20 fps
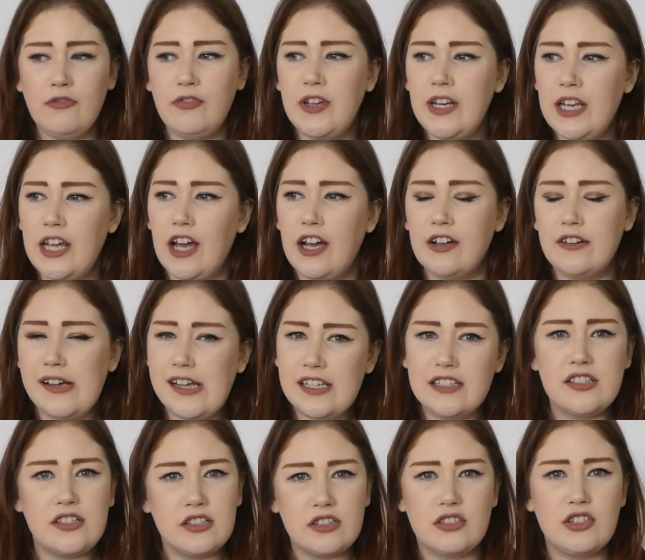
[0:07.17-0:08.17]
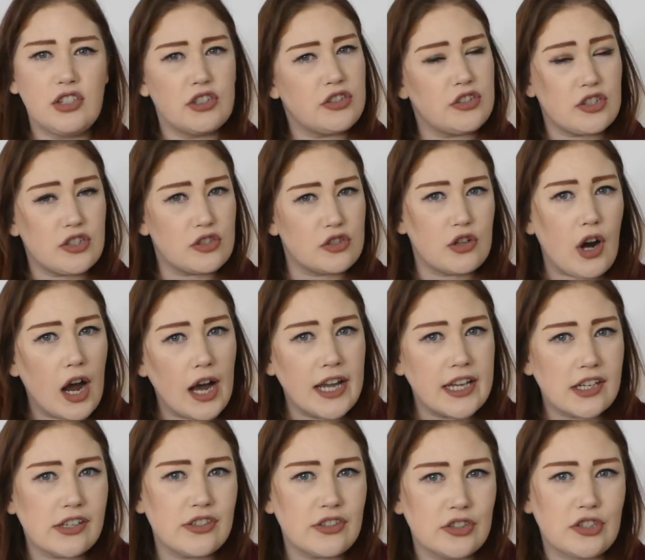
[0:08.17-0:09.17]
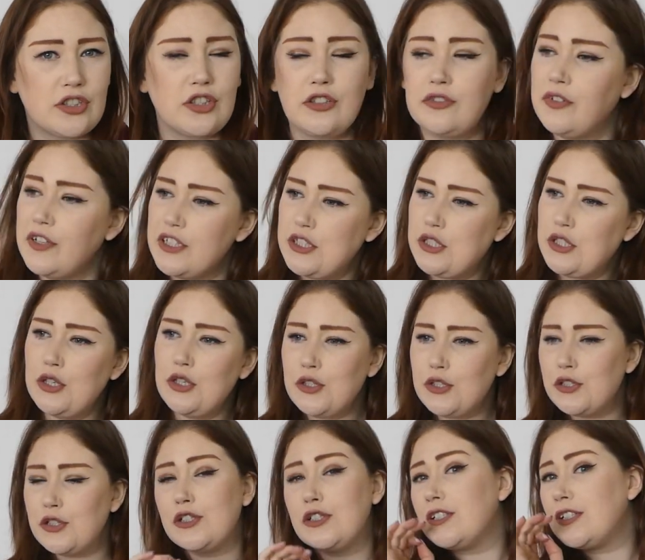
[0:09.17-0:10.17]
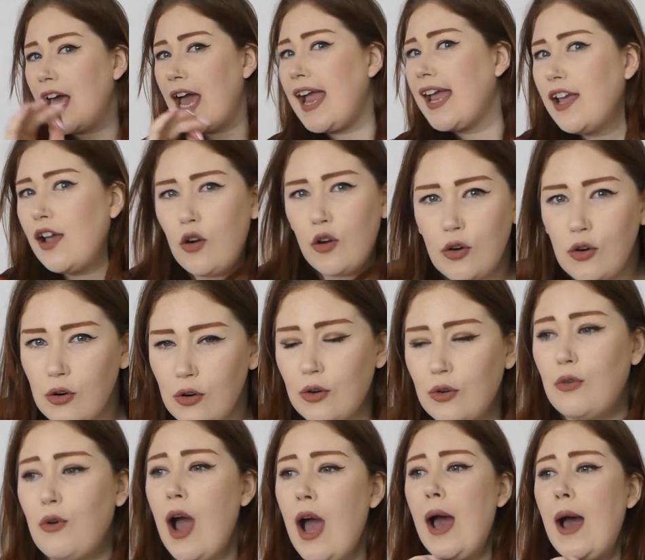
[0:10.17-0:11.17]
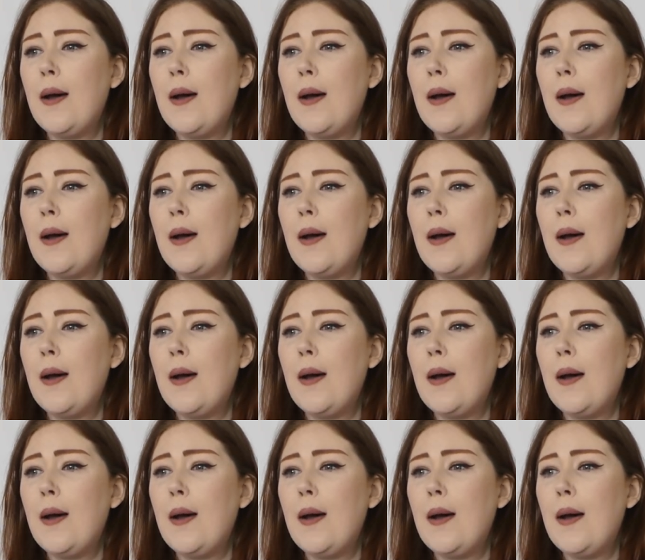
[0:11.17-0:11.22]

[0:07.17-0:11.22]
video isn't just trying on stuff, it's not just a haul.